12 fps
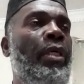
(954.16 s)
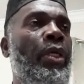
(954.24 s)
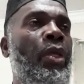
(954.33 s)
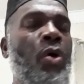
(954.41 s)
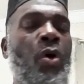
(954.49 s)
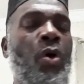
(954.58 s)

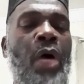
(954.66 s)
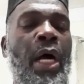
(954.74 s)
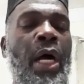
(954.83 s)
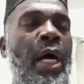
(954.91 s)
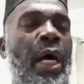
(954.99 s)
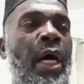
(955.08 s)
you
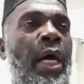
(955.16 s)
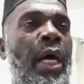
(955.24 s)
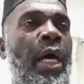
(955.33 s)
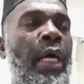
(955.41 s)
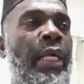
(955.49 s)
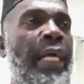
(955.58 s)

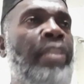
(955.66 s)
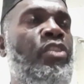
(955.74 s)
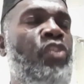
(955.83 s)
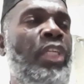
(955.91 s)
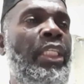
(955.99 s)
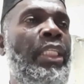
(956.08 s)
know,
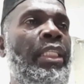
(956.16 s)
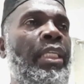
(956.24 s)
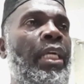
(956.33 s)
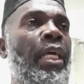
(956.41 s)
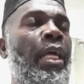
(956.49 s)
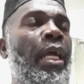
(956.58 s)
countries
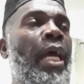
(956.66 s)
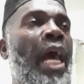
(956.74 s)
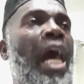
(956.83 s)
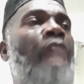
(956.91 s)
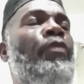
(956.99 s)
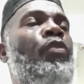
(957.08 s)

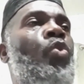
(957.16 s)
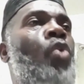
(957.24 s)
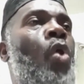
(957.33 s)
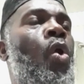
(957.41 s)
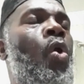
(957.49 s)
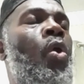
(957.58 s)
have to
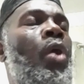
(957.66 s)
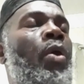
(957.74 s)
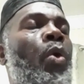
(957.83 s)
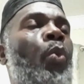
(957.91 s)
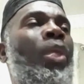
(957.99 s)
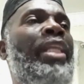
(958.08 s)
go
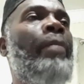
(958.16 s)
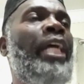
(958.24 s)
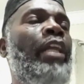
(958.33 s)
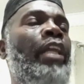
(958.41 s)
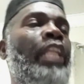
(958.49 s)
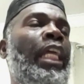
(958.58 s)
with a
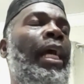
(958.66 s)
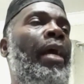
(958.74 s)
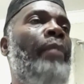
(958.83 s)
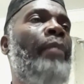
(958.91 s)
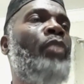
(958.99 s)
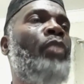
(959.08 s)
ba'atha.
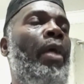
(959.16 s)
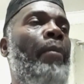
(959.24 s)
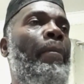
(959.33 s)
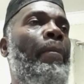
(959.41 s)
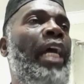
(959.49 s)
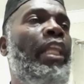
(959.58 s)

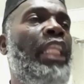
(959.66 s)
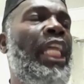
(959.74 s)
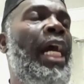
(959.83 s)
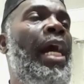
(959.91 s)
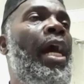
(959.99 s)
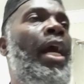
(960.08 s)
Mm-hmm.
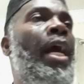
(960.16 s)
Ba'atha